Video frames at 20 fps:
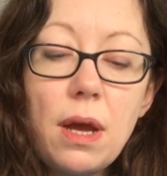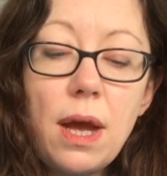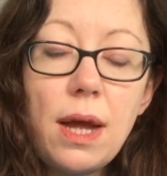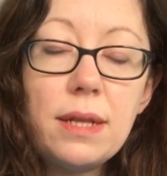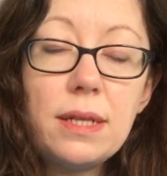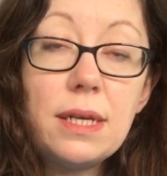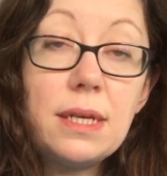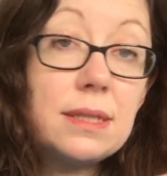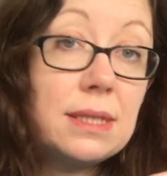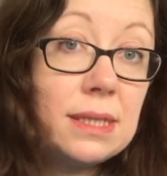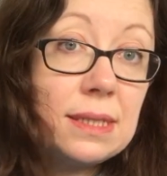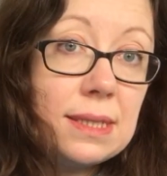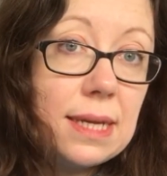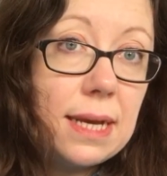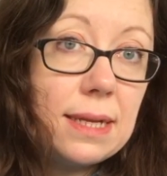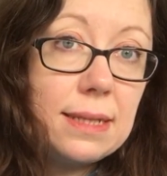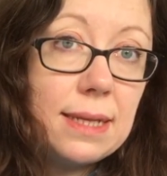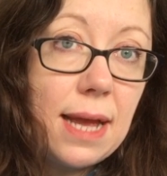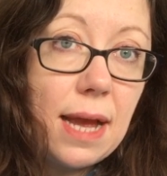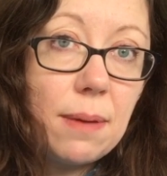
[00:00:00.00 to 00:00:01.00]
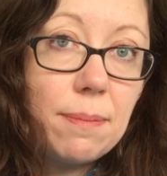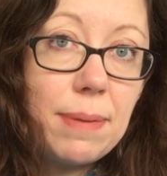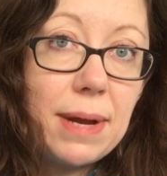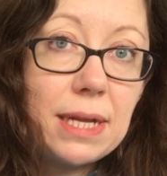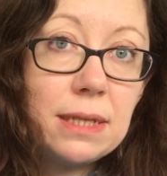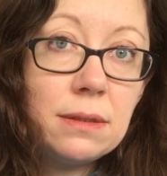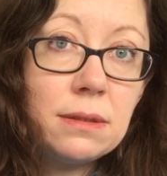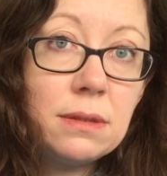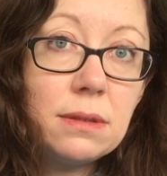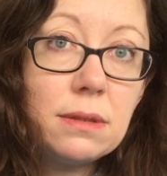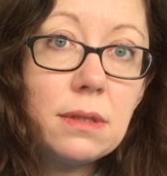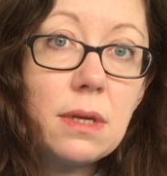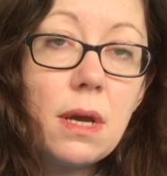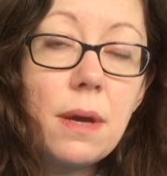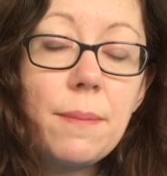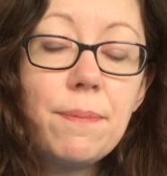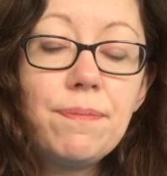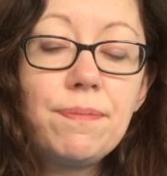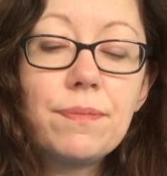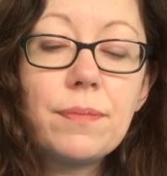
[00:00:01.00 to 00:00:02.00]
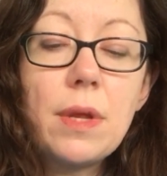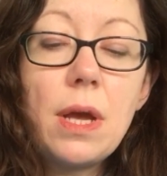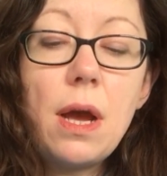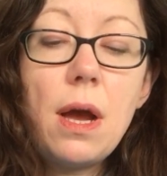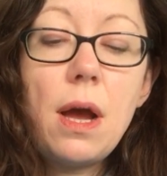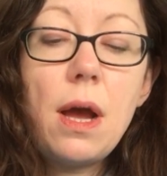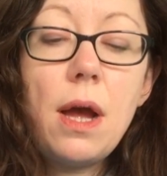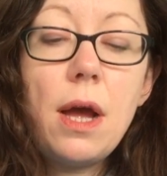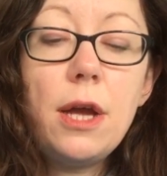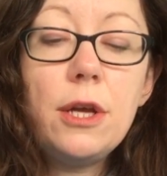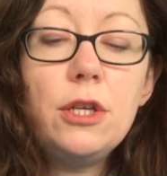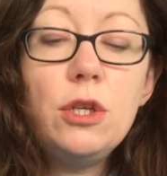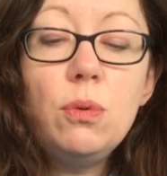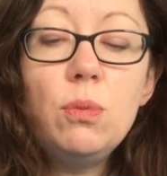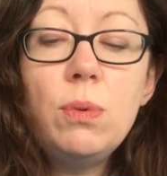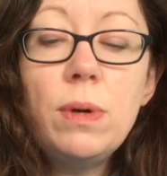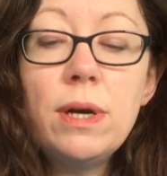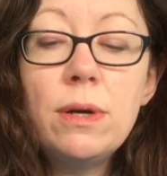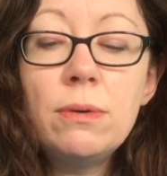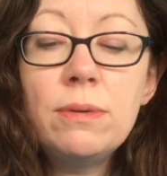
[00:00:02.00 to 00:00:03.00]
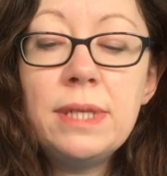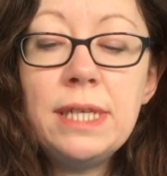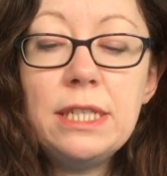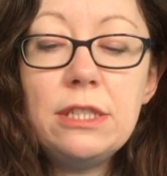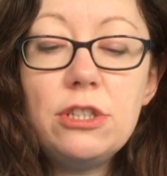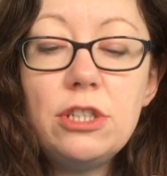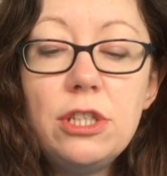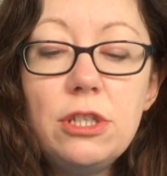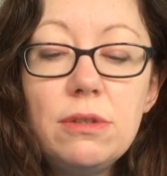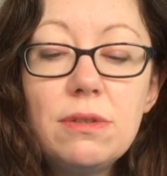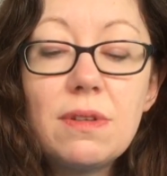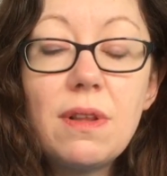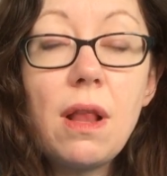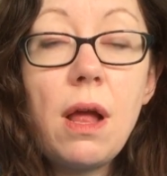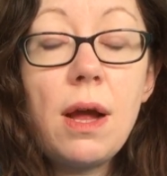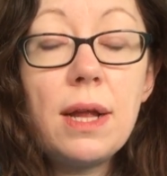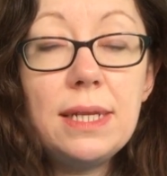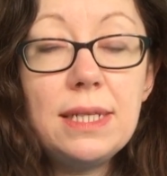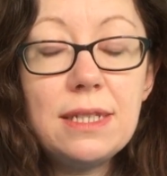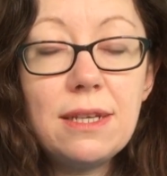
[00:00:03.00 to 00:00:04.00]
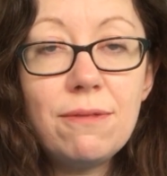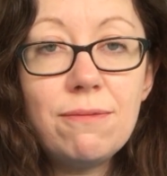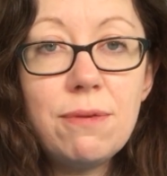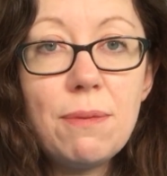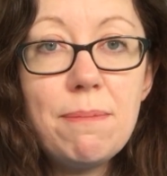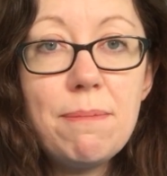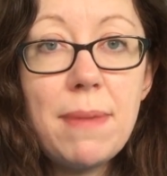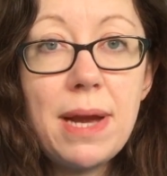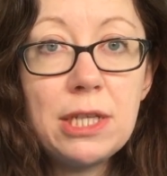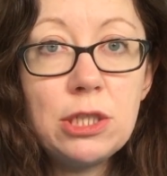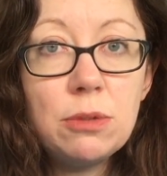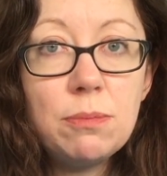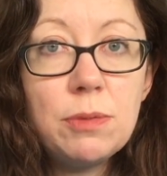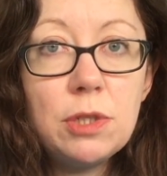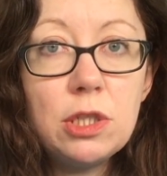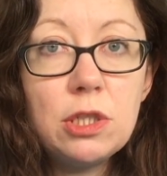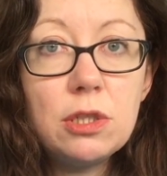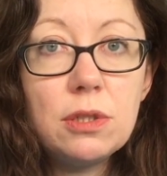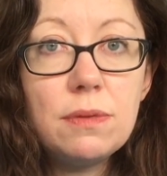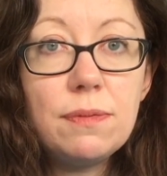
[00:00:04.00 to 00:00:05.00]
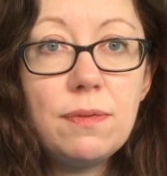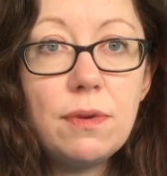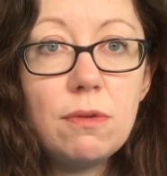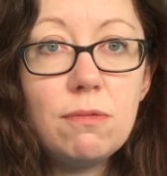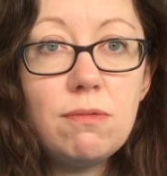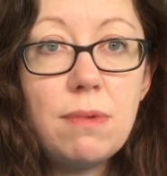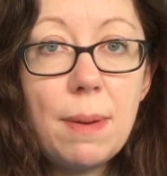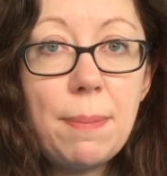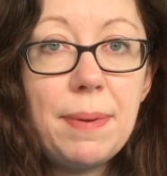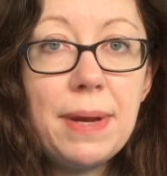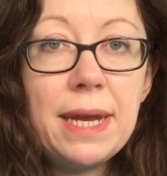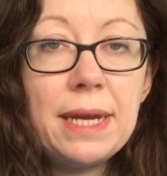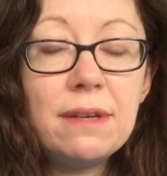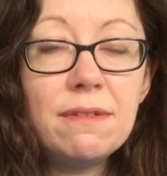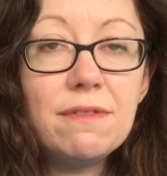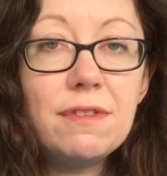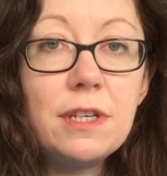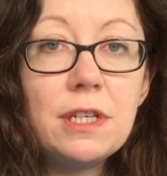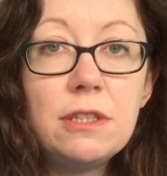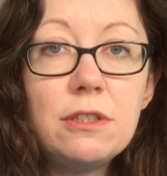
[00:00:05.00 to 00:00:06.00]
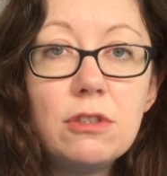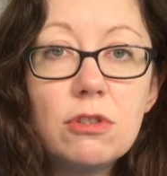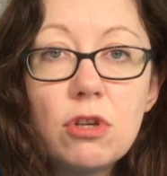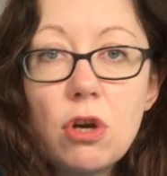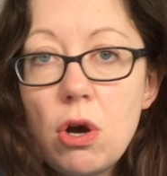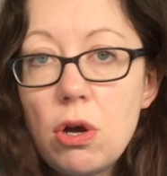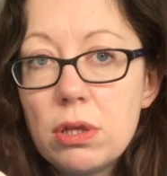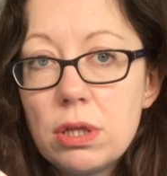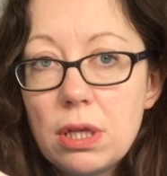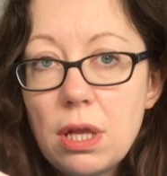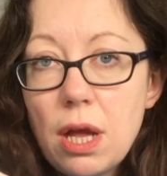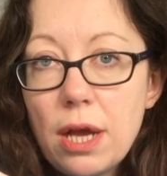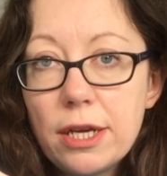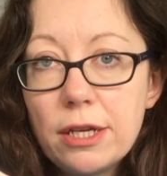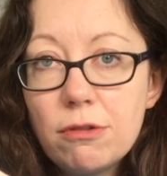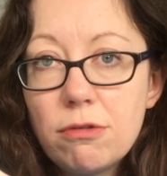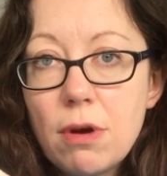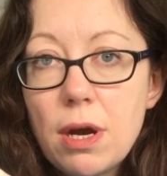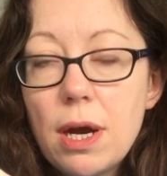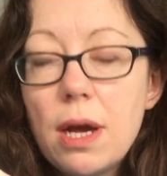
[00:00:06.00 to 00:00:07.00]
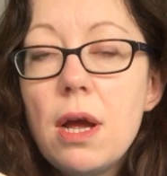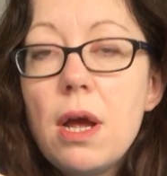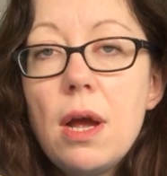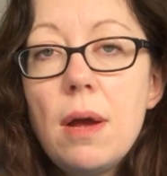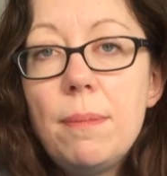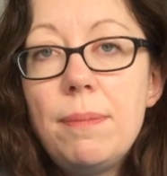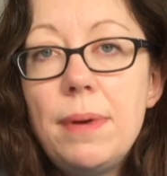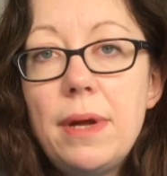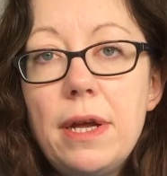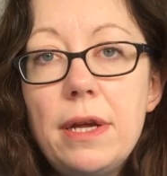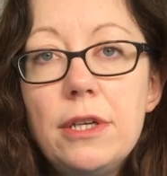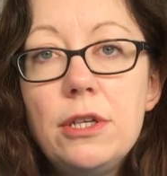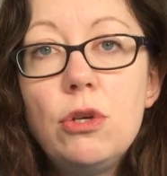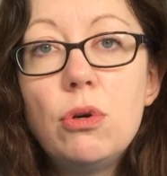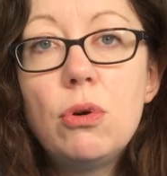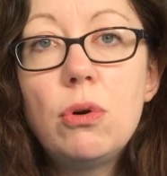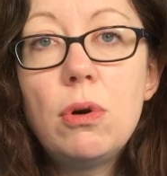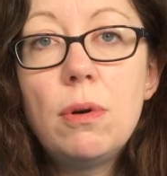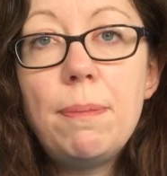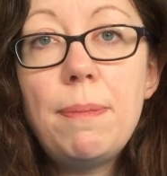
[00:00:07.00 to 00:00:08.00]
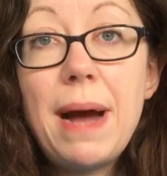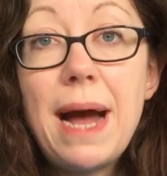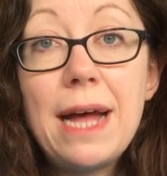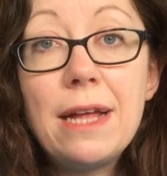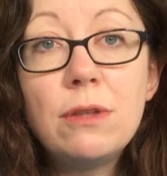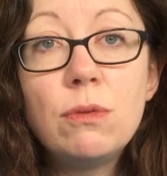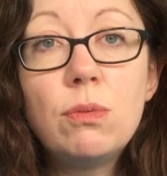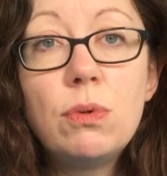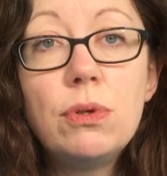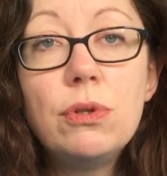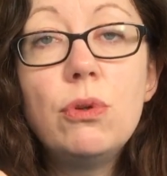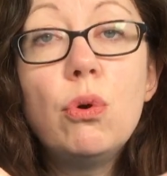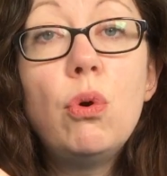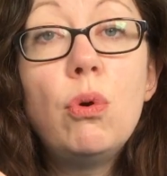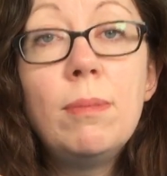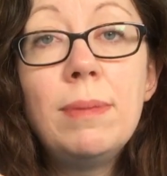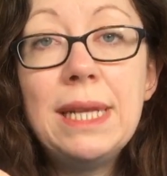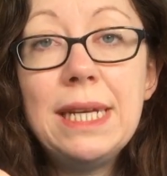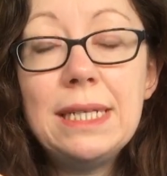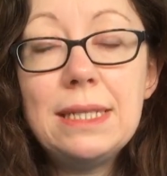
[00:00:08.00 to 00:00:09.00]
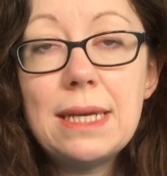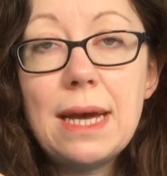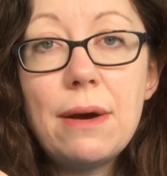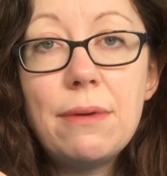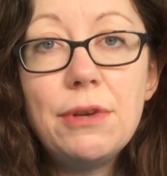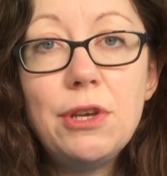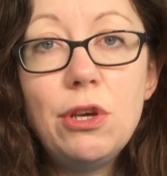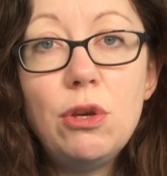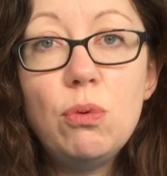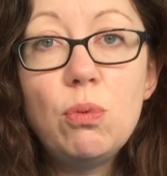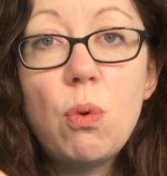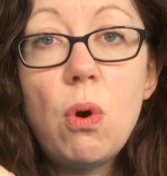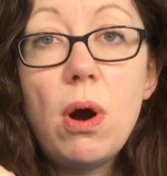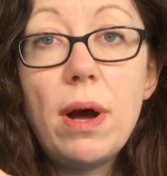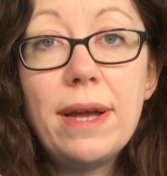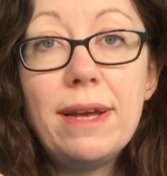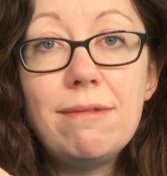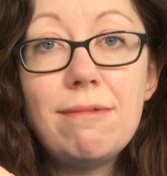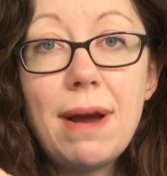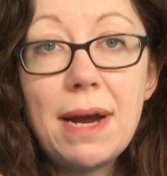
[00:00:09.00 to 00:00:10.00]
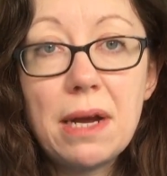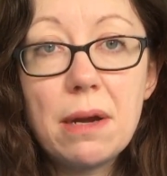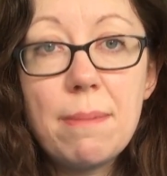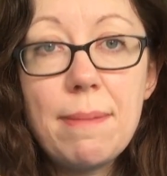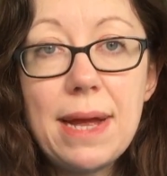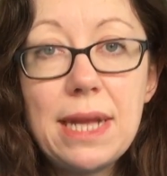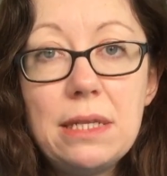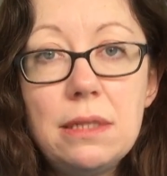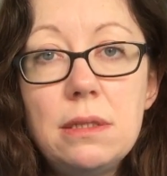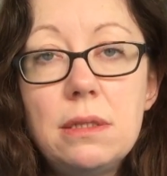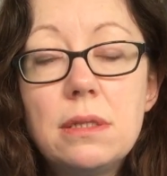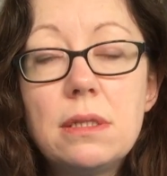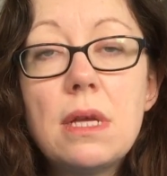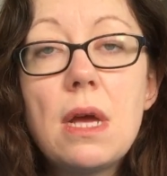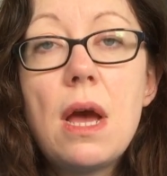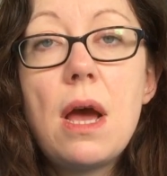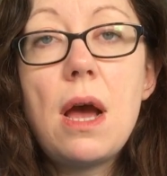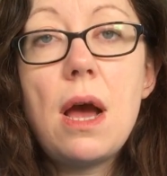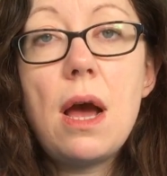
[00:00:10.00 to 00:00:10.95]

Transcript: and as I said, neckbands. You will need to use slightly different measurements for ribbing versus cotton lycra, but your pattern will normally tell you what it recommends,